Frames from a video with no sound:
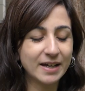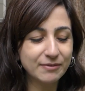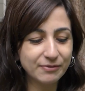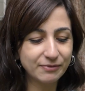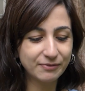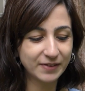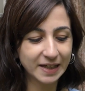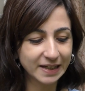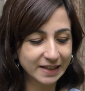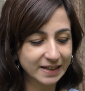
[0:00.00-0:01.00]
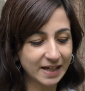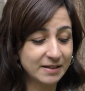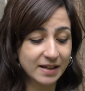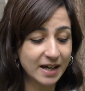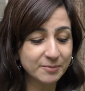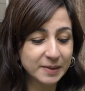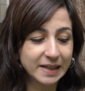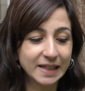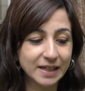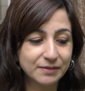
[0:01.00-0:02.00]
I think and I
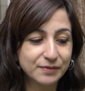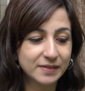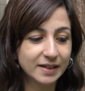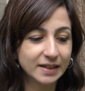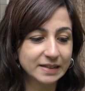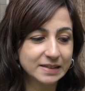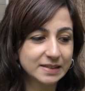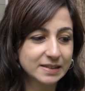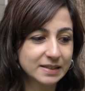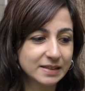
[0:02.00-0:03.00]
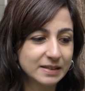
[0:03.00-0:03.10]
believe that